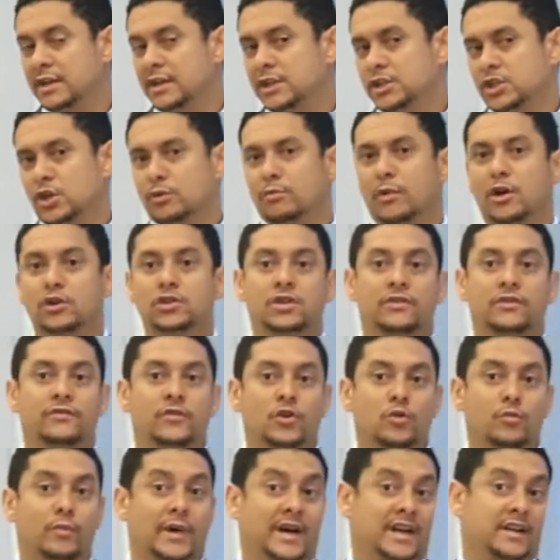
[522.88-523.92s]
So most of
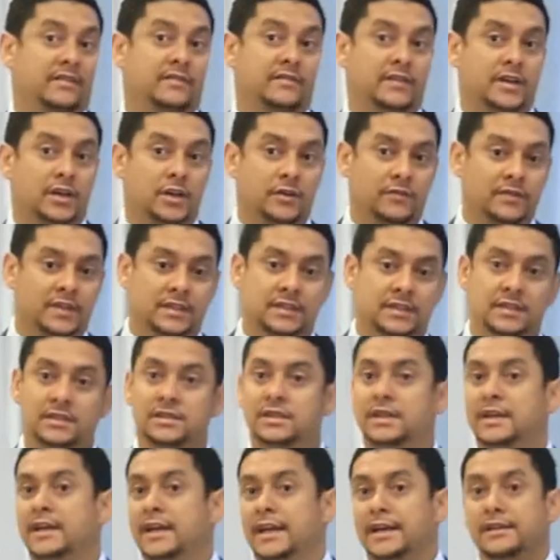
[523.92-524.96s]
you might have heard of this
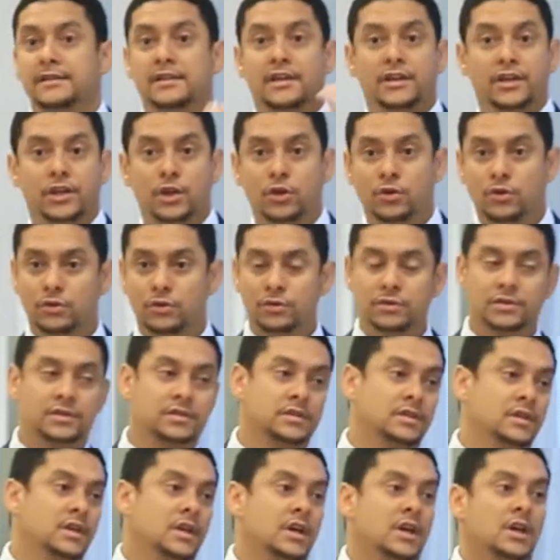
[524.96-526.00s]
in the
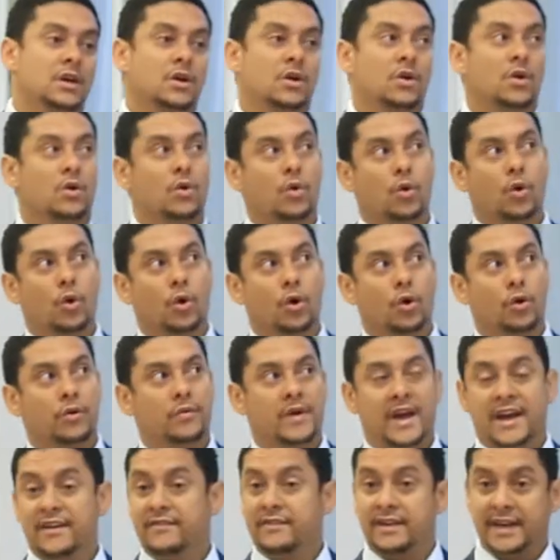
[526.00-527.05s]
news, or
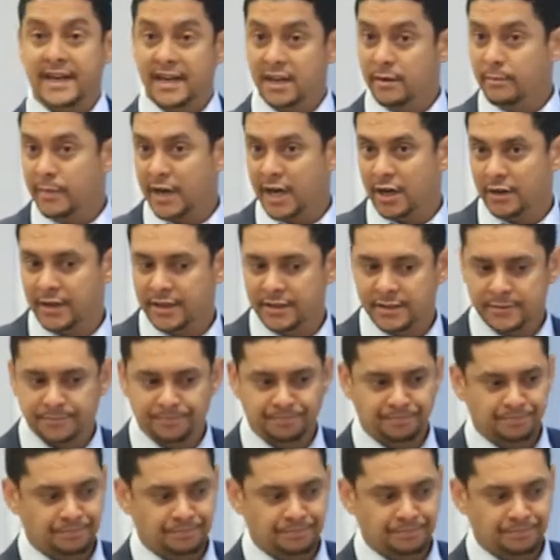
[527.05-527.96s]
have read about it,